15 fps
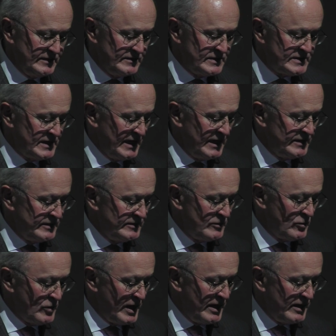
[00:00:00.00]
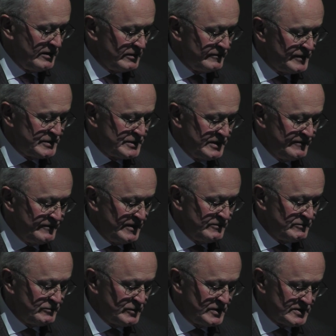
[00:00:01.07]
to stand in the way of
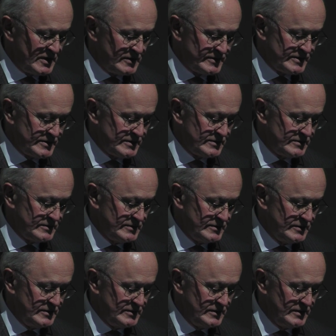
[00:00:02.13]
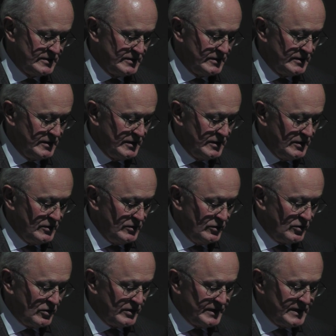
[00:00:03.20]
achieving results.
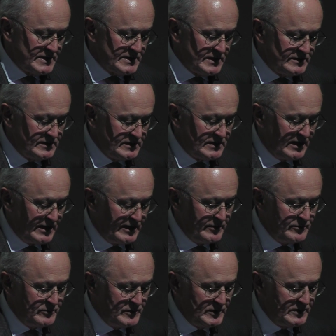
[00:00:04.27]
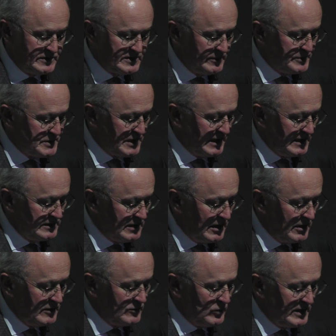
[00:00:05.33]
Nor is it the time to subject
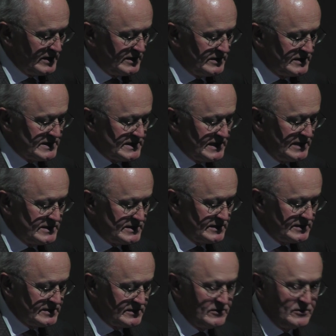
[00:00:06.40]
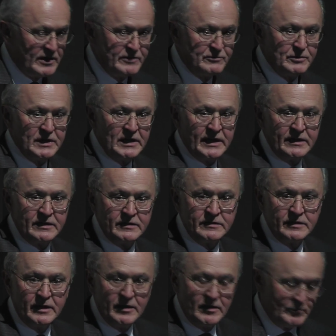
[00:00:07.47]
hard-won consensus to unrelated
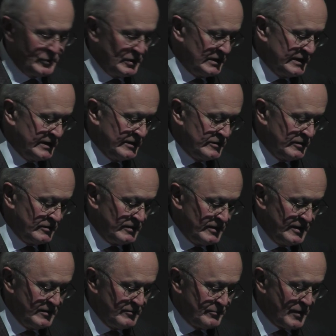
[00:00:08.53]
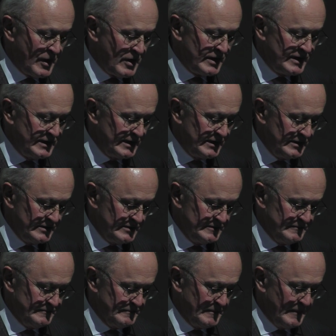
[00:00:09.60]
political bargaining.
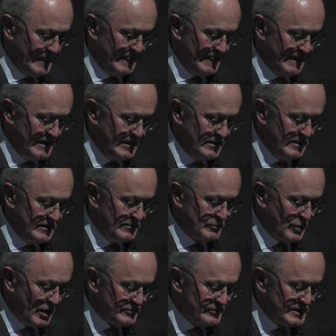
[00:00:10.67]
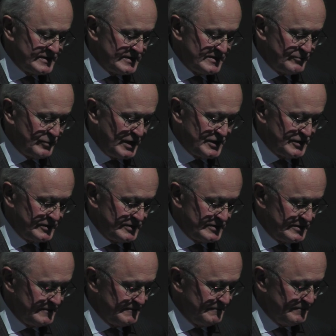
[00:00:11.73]
Progress is
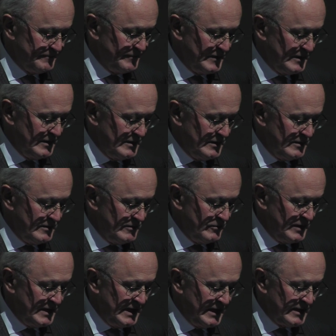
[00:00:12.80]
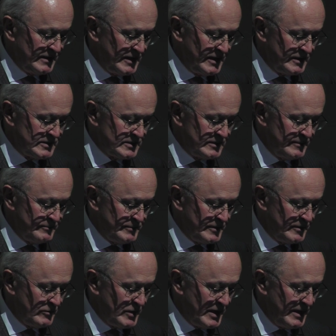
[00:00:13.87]
precious. We can't let it slip
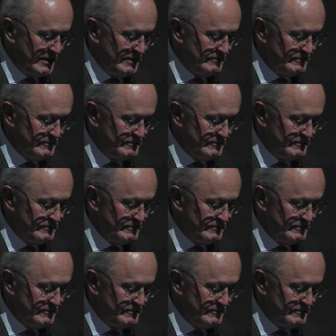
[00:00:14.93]
away.